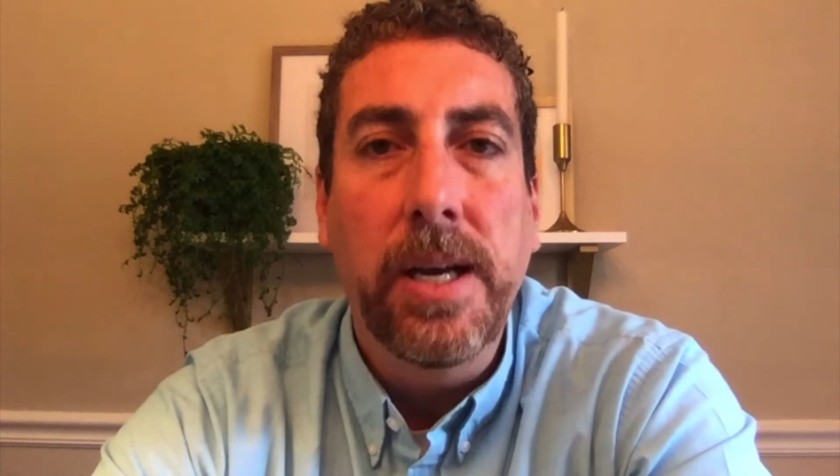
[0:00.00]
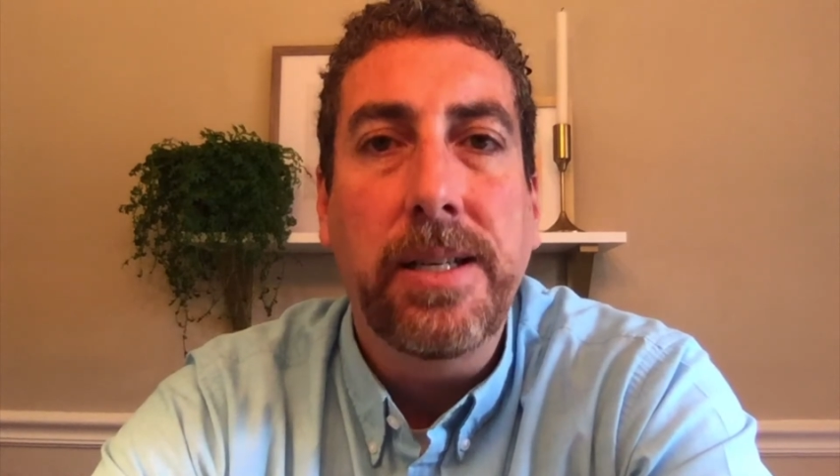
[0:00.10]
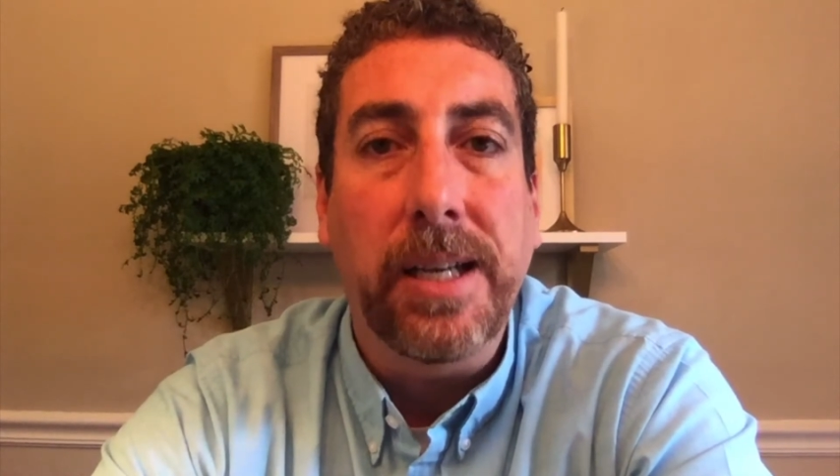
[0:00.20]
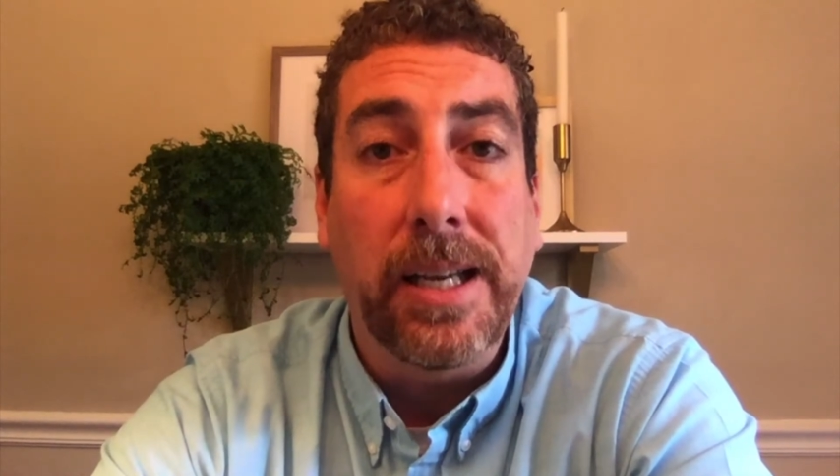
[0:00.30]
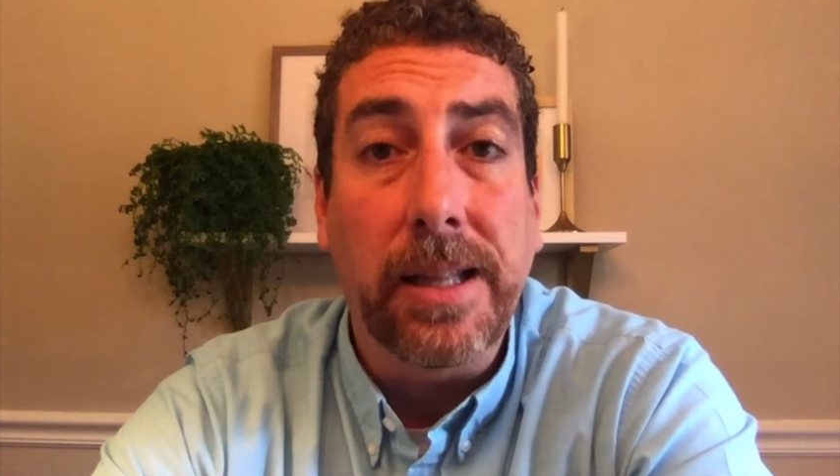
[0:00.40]

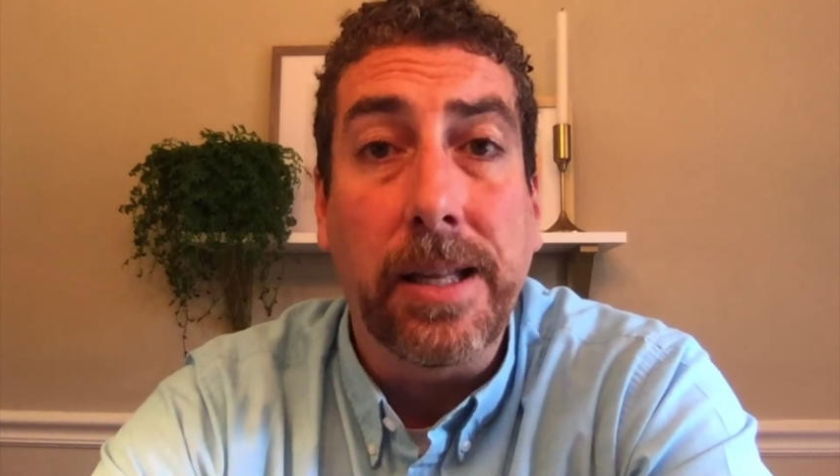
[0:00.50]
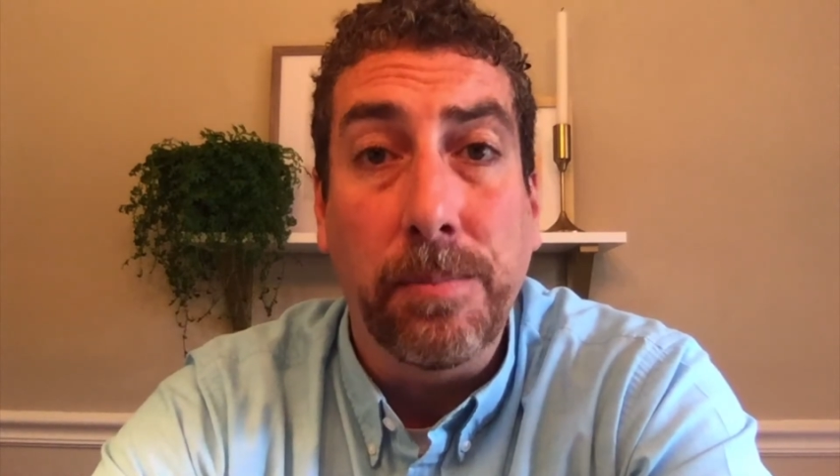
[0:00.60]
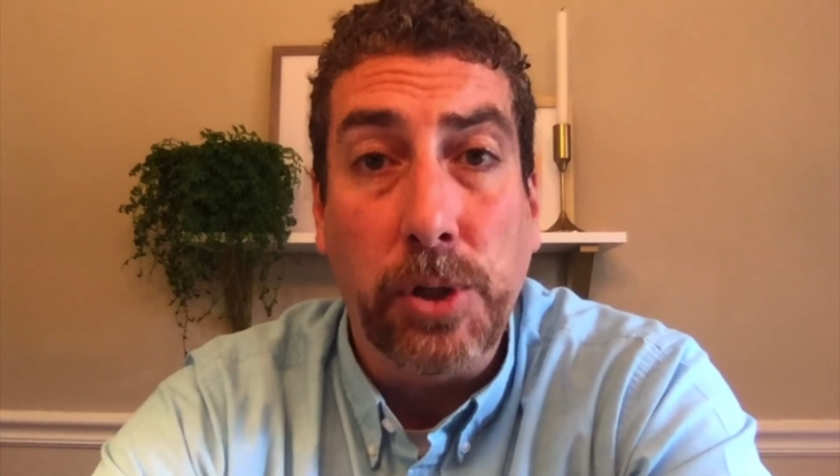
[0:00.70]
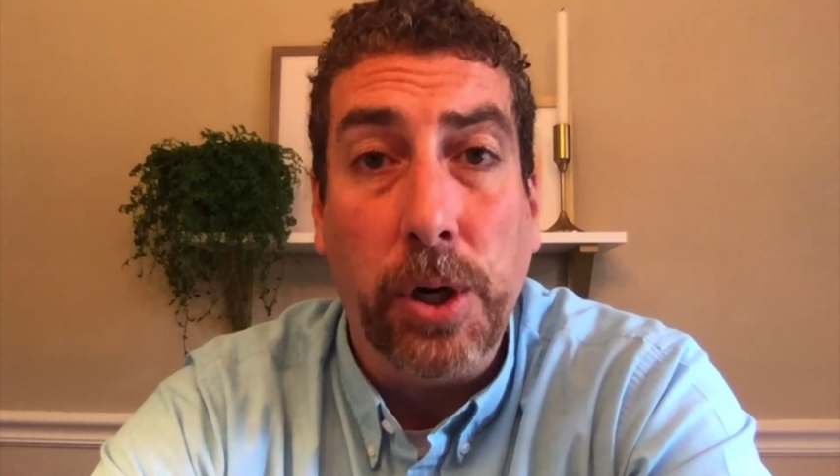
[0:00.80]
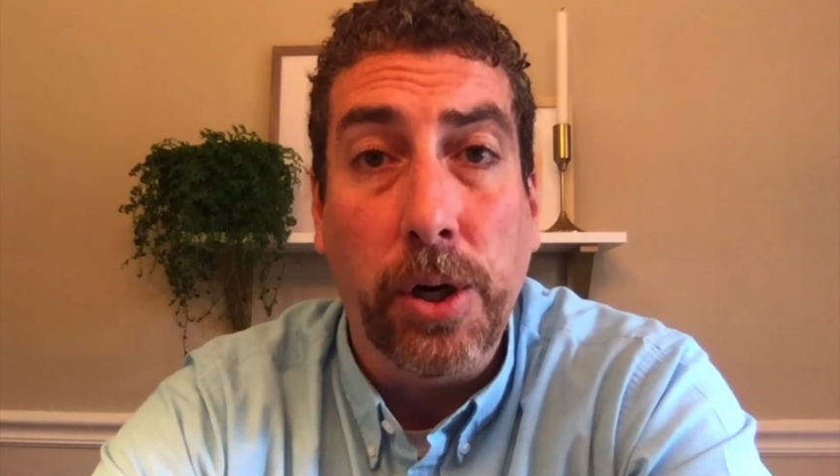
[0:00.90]
to get
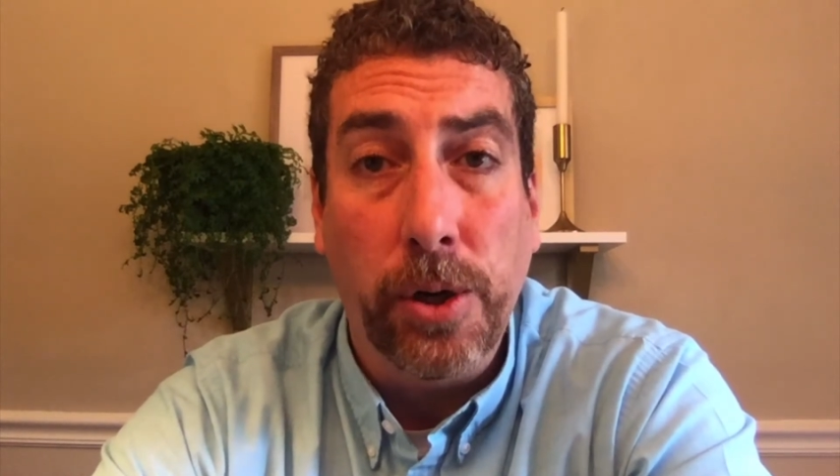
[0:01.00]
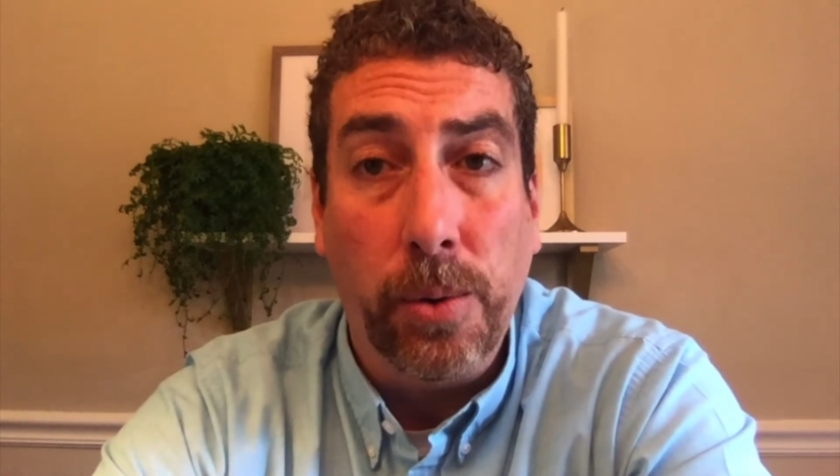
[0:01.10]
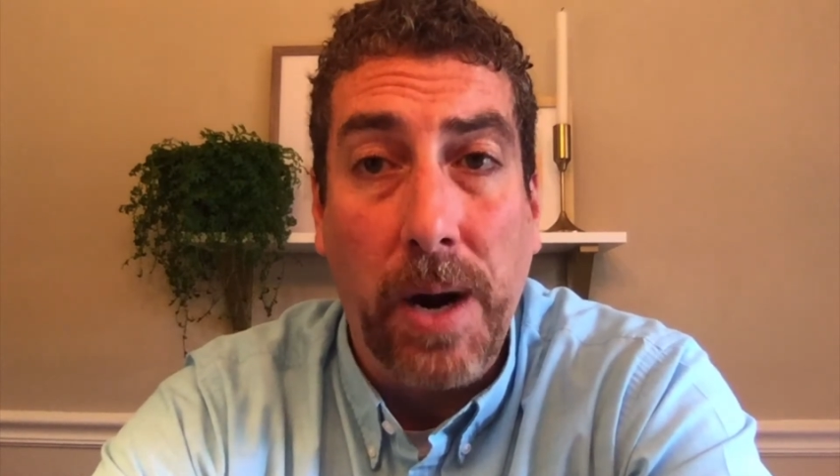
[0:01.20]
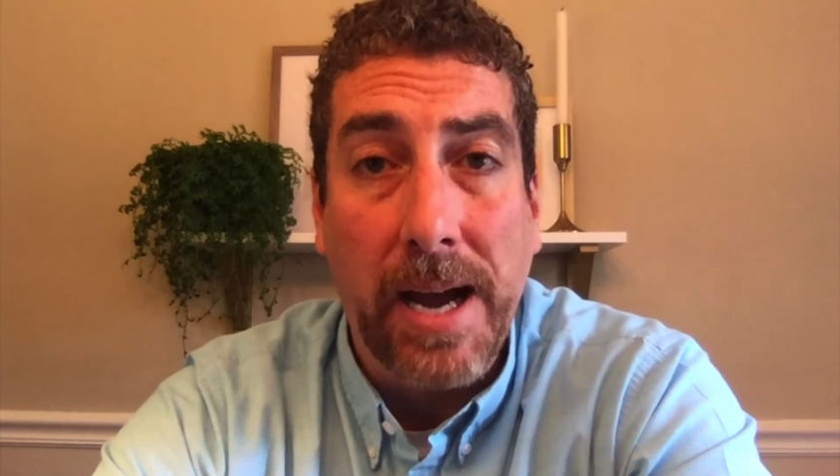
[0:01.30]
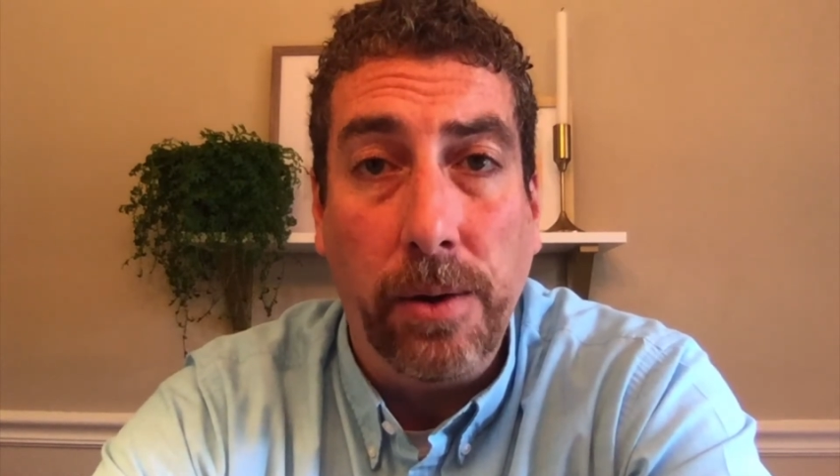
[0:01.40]
them turned
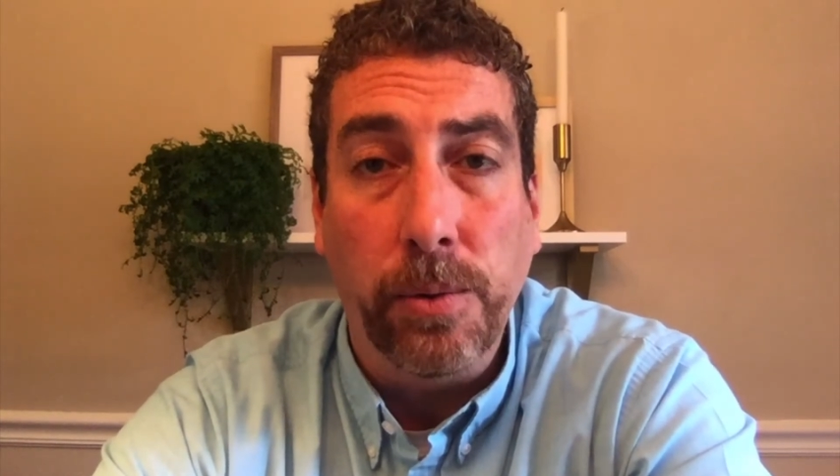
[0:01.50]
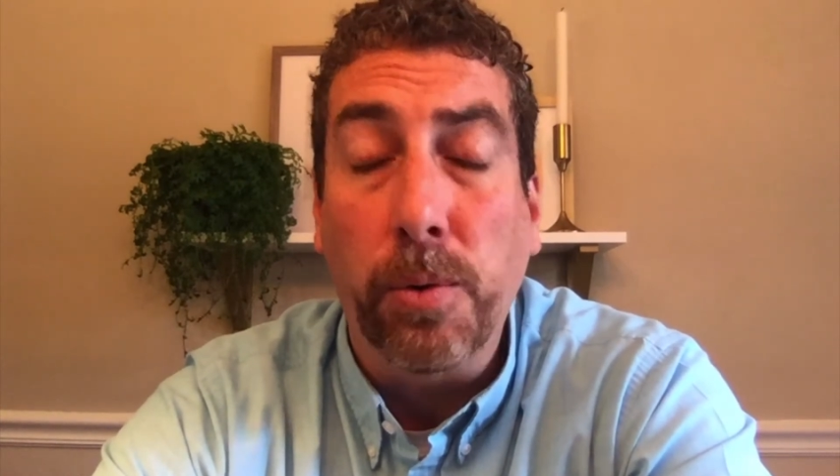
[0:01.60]
around.